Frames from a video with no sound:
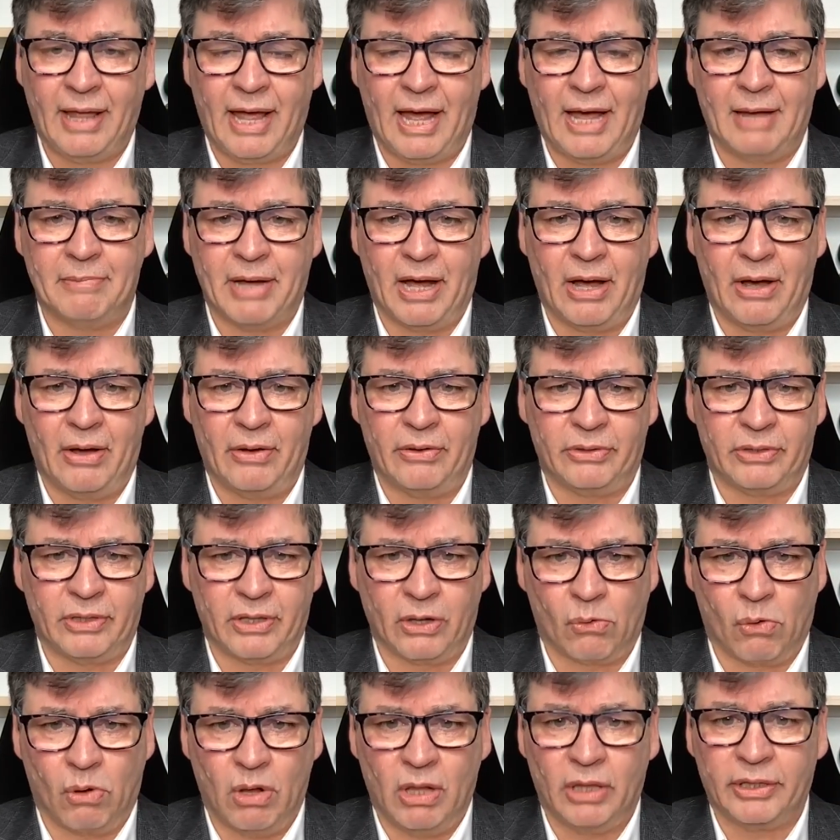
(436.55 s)
about
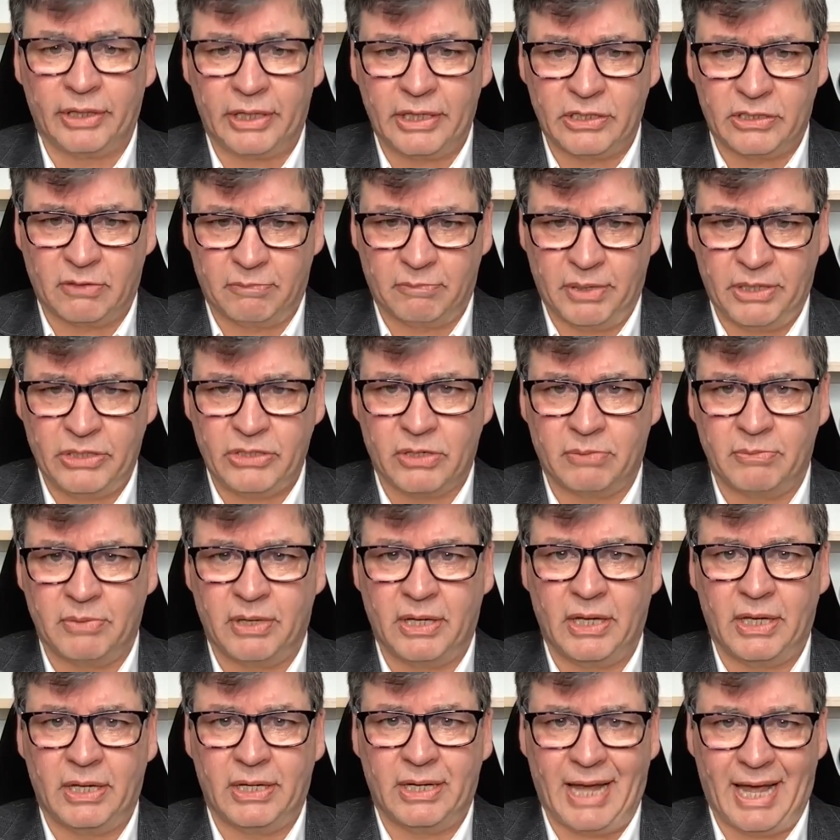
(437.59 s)
the qualities of
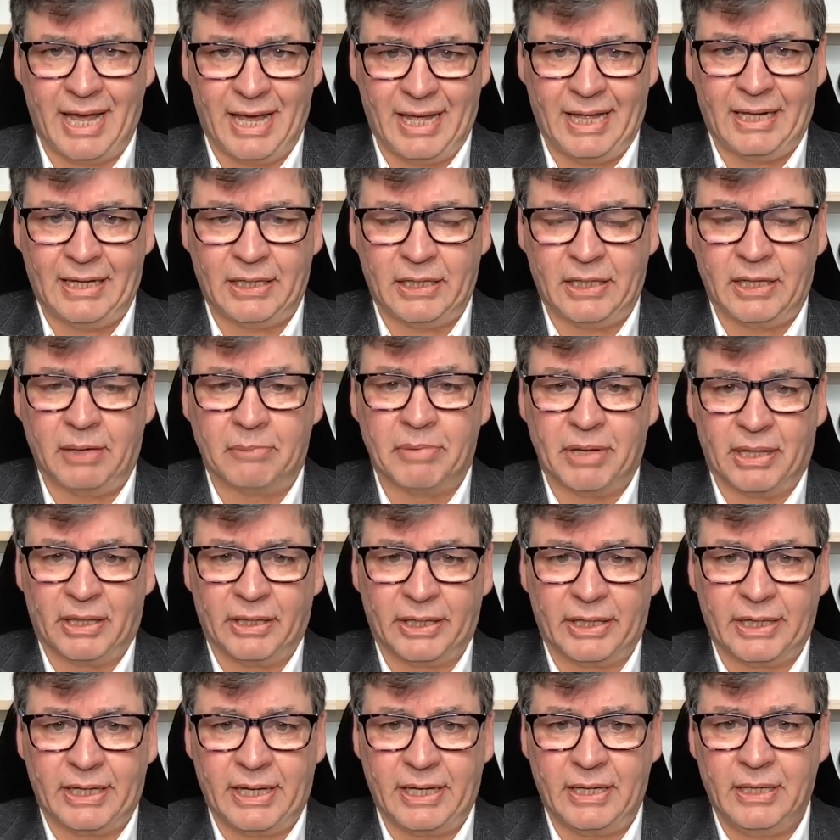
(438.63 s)
bitumen and the
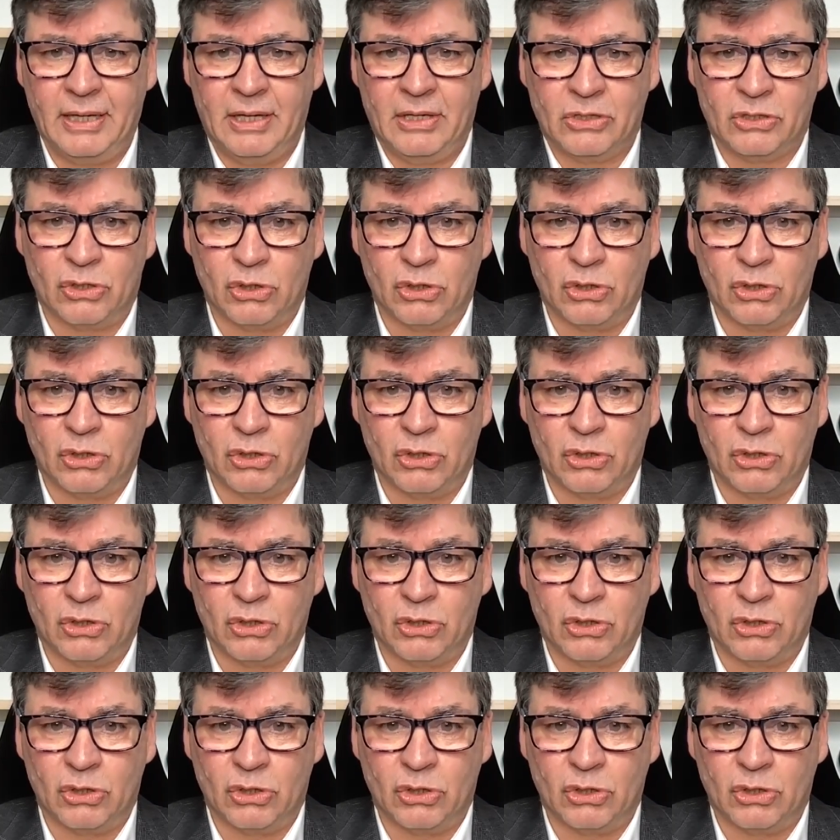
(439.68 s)
ability